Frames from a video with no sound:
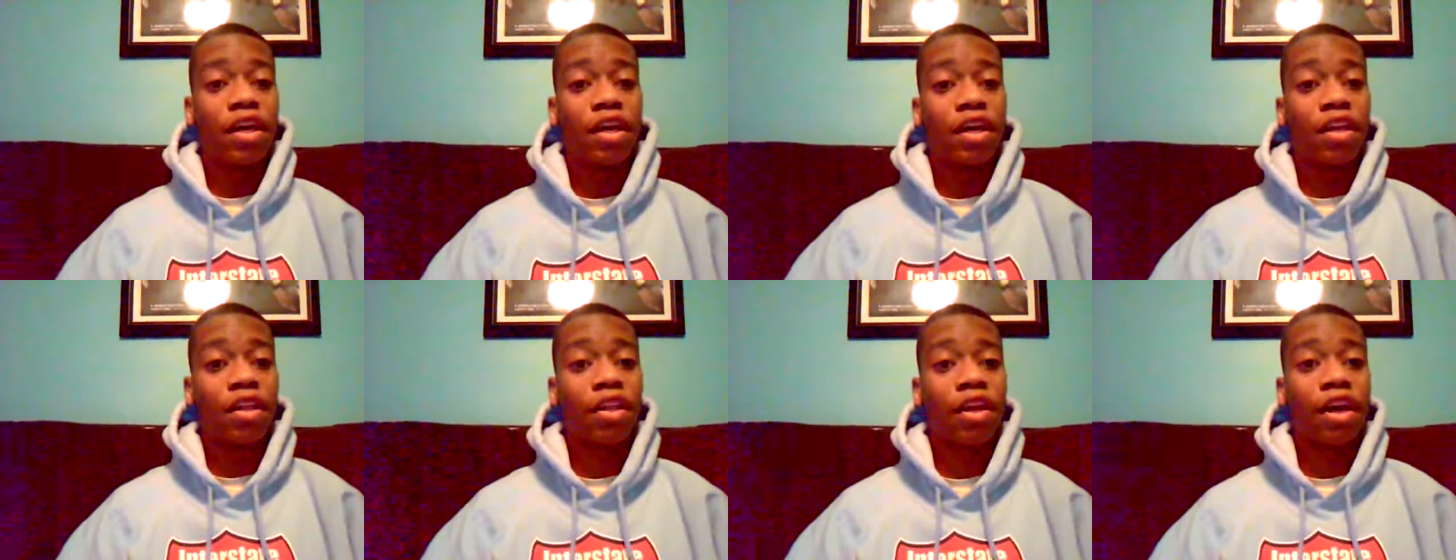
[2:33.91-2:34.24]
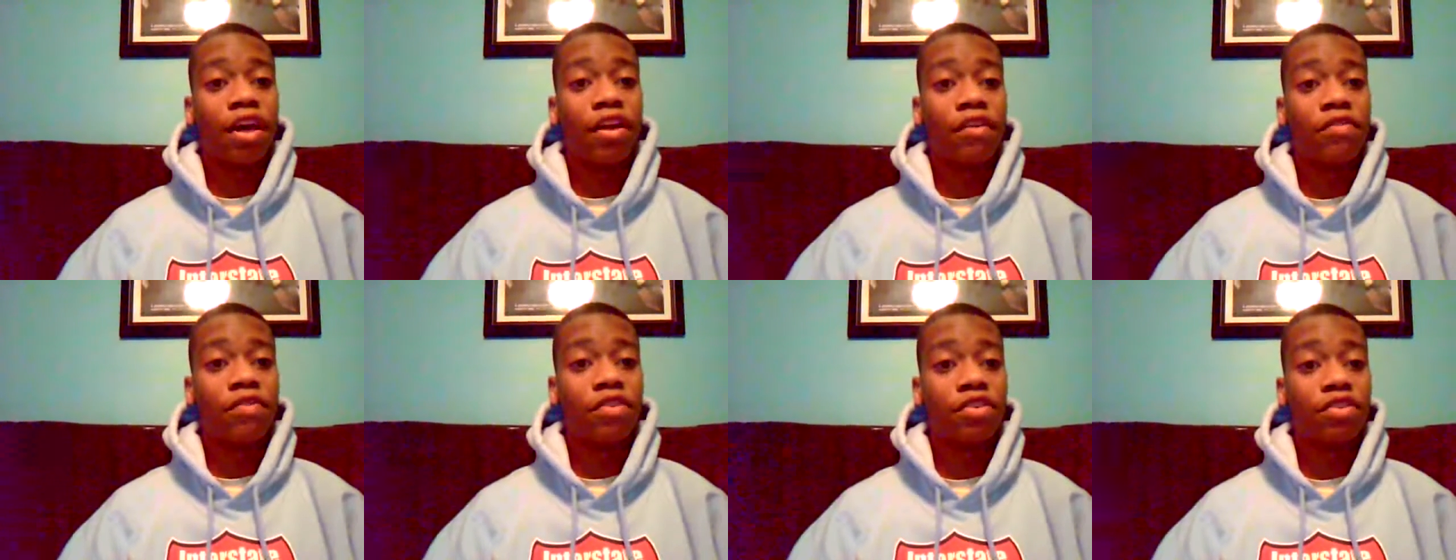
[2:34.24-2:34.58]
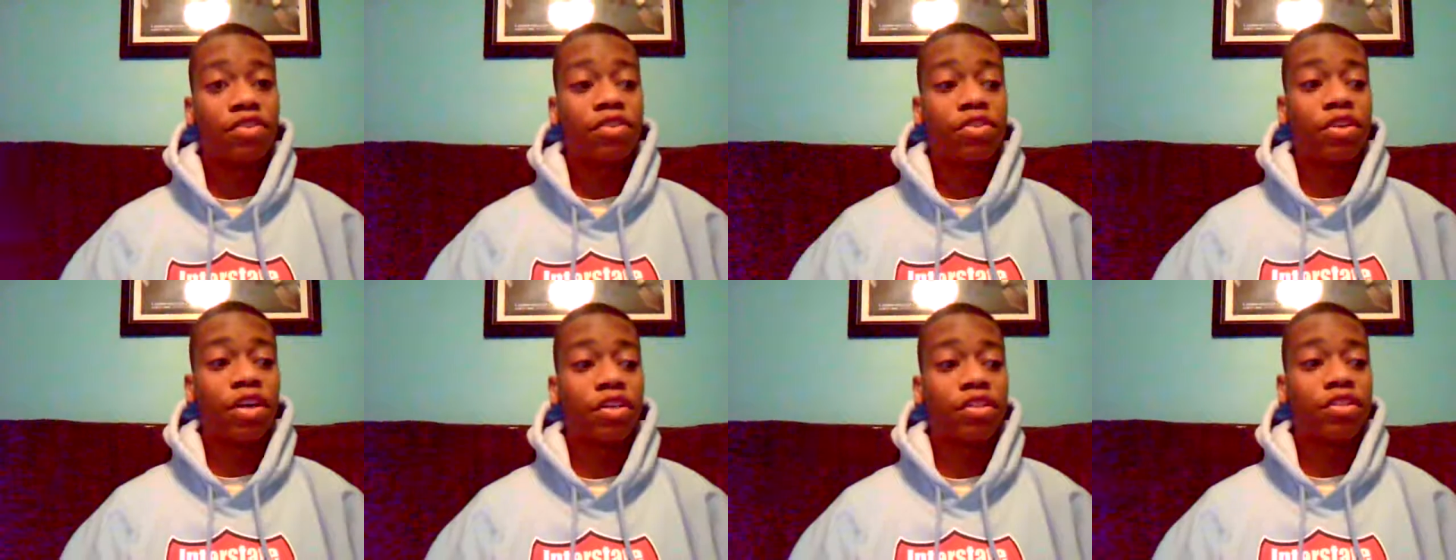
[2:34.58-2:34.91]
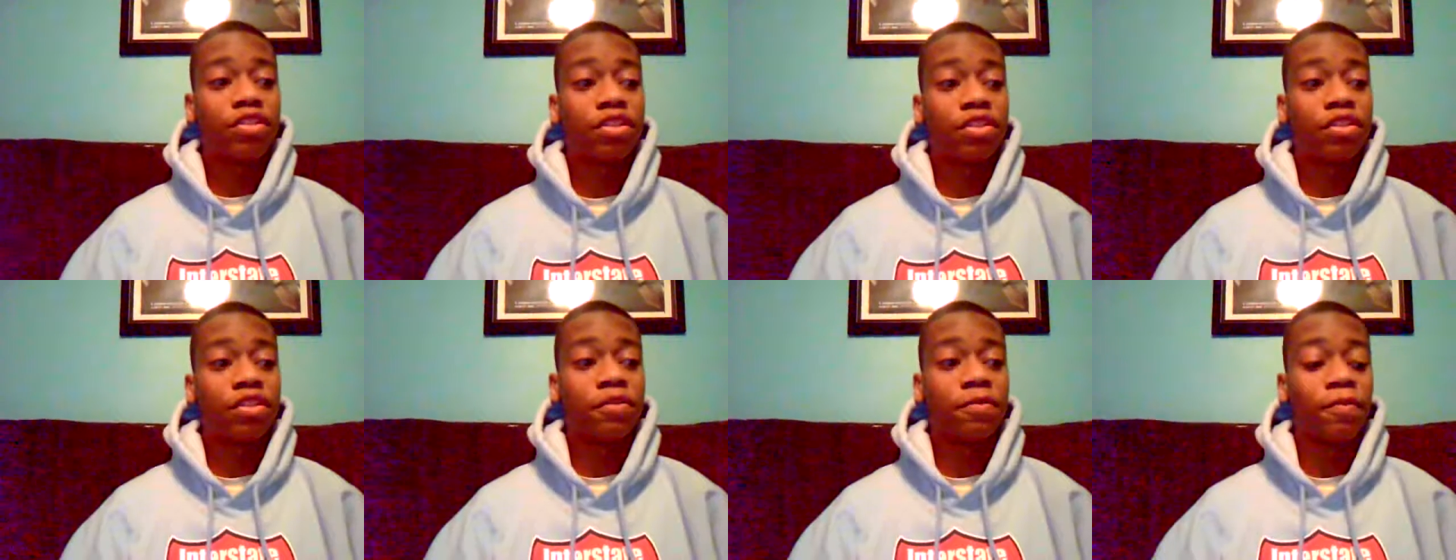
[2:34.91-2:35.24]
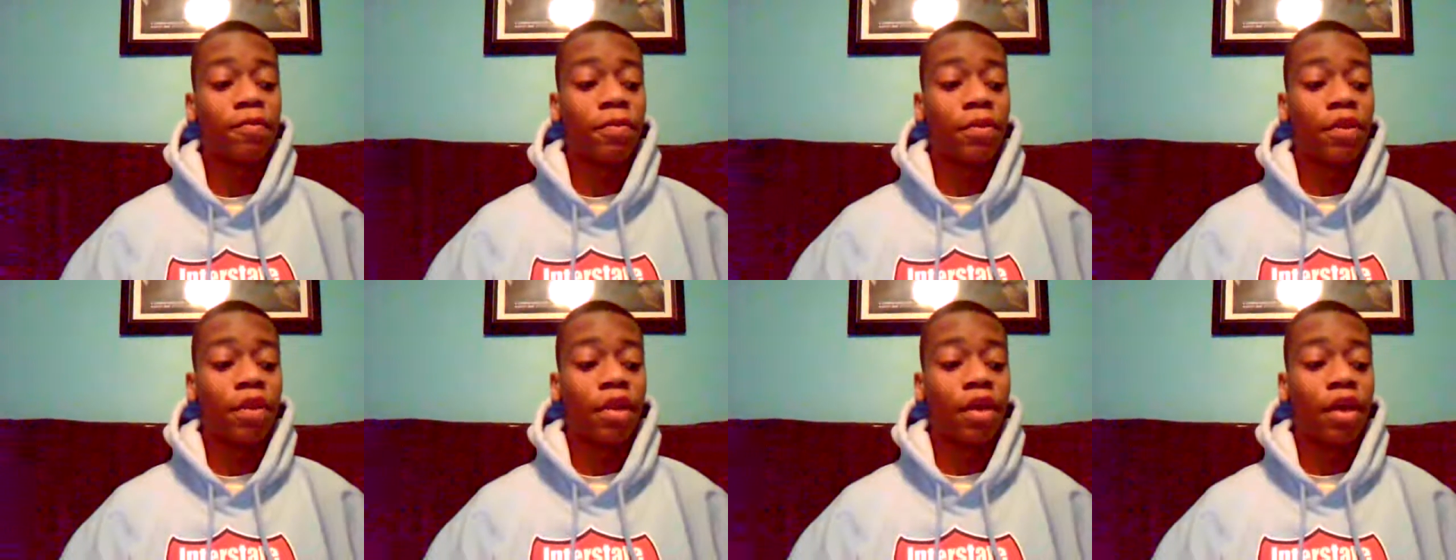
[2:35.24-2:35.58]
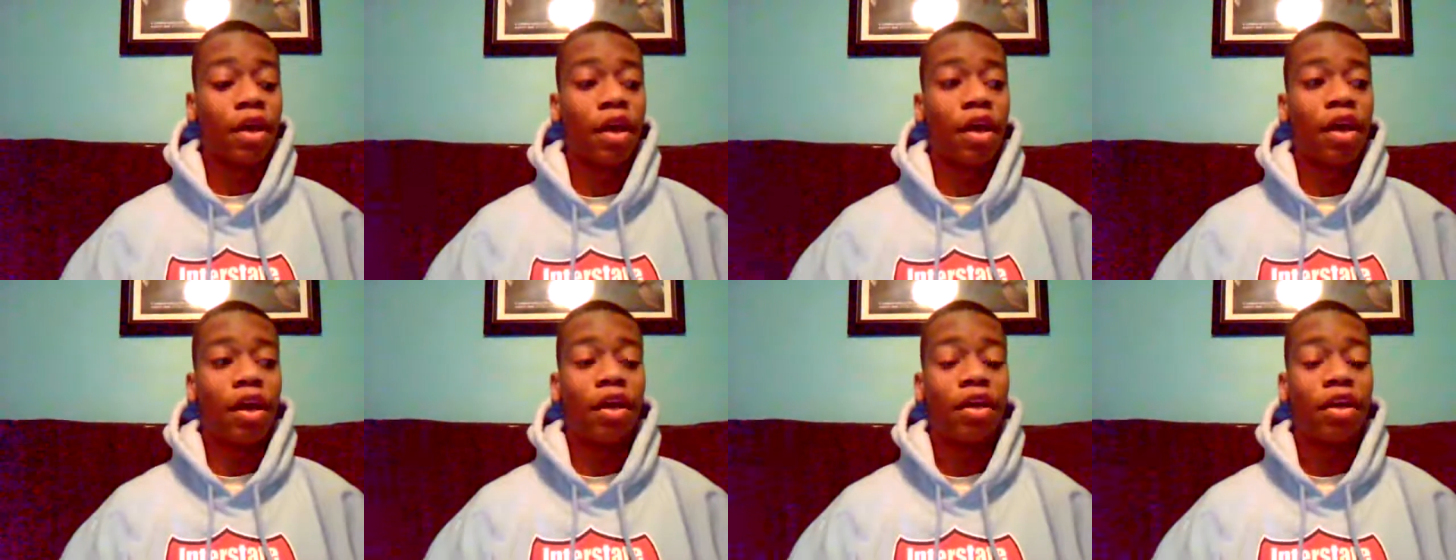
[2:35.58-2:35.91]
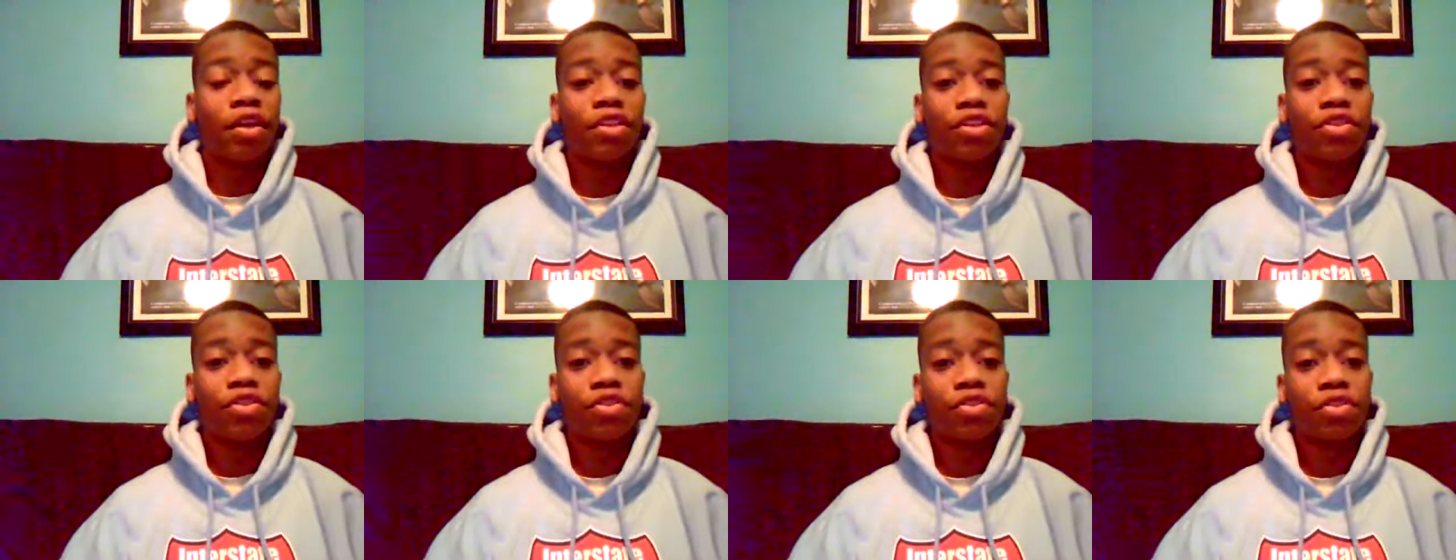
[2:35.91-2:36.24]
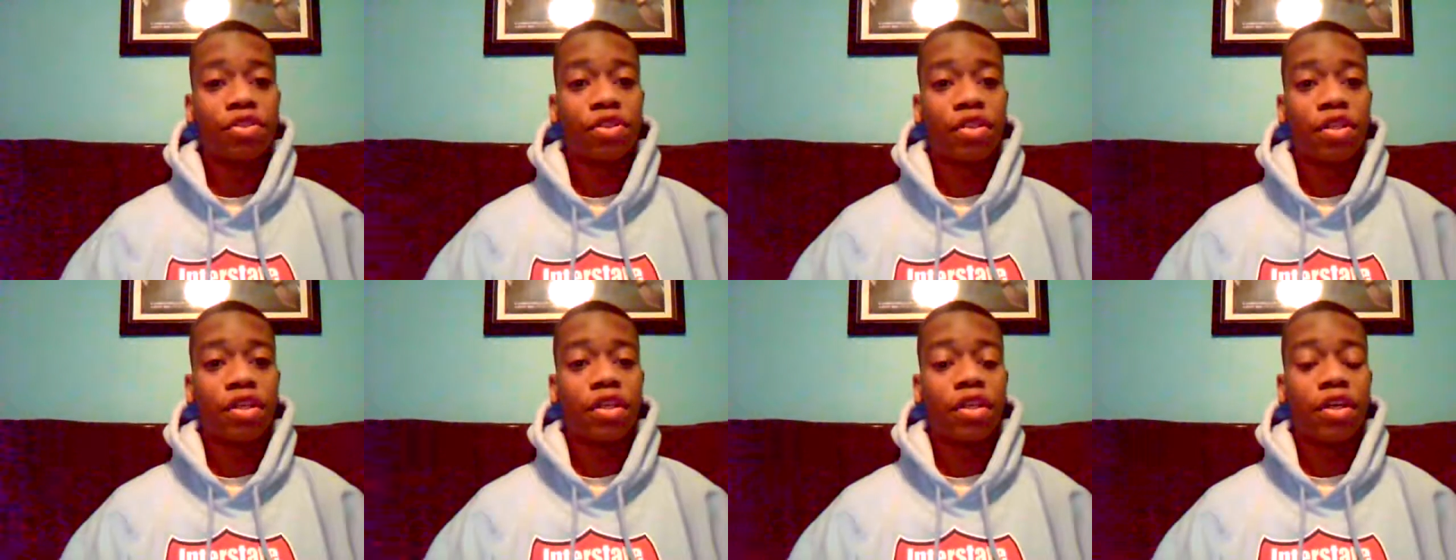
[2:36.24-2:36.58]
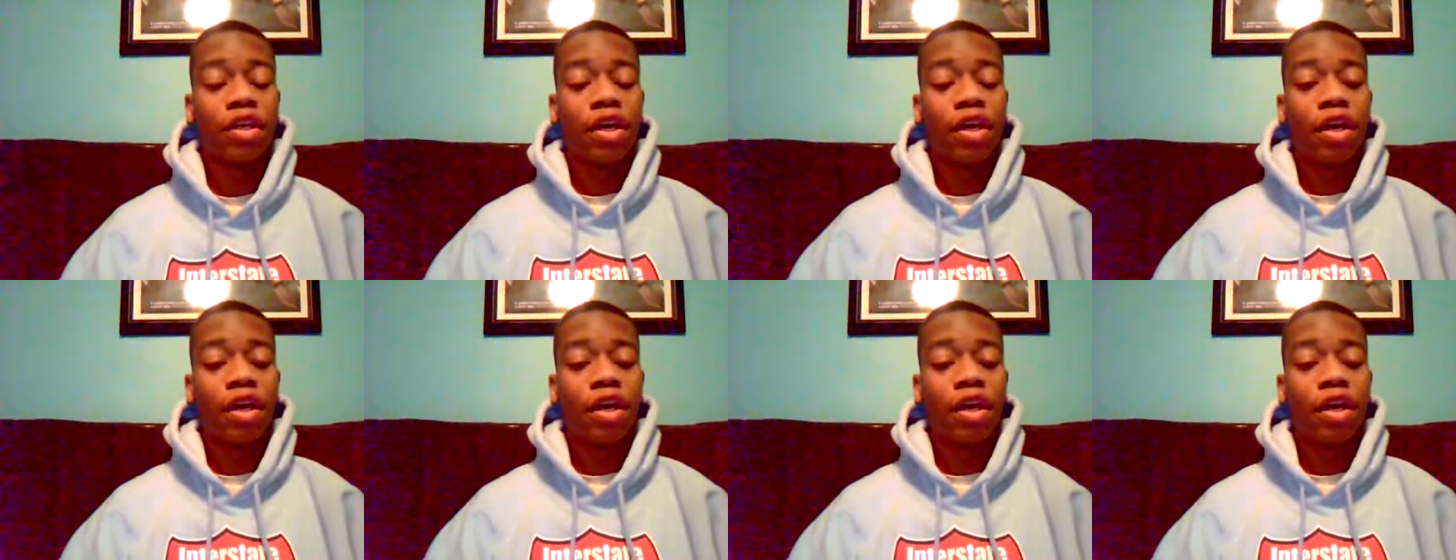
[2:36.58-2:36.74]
lot of destruction. Usually,